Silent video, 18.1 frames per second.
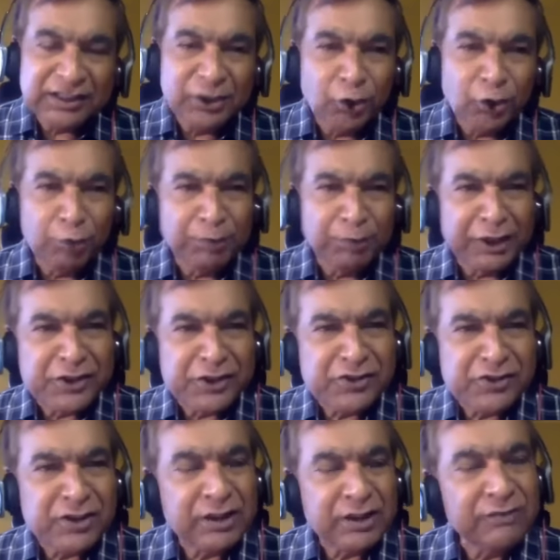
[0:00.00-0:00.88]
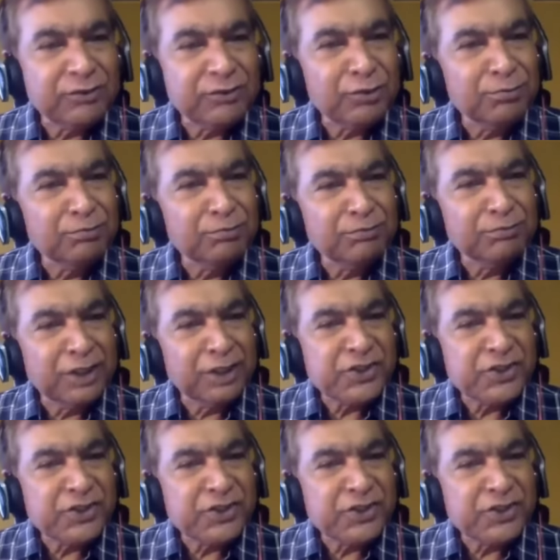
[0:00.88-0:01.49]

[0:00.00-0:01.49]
Home Minister are from this